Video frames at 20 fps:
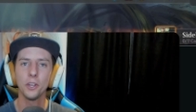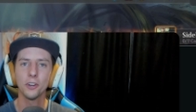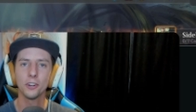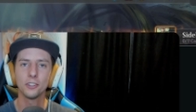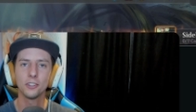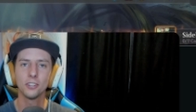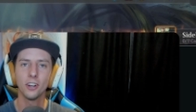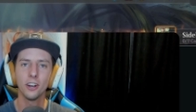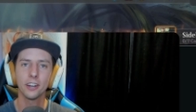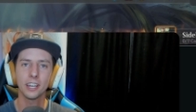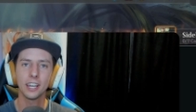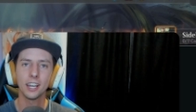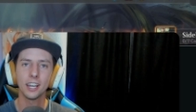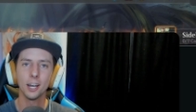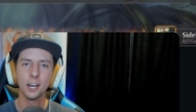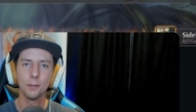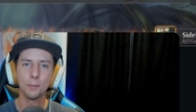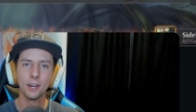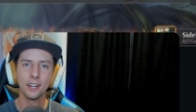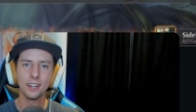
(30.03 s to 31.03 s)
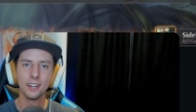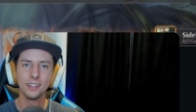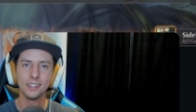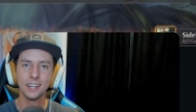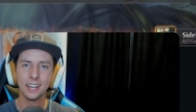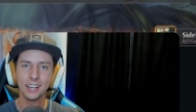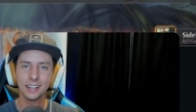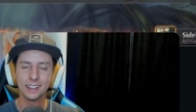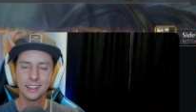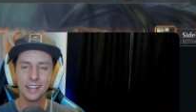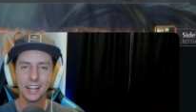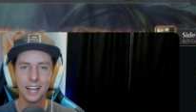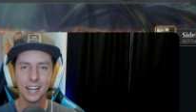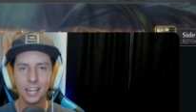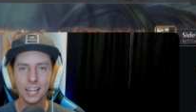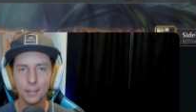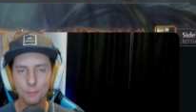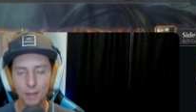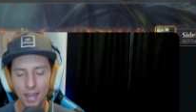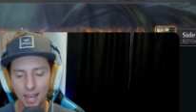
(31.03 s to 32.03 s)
are talking about a deck that I am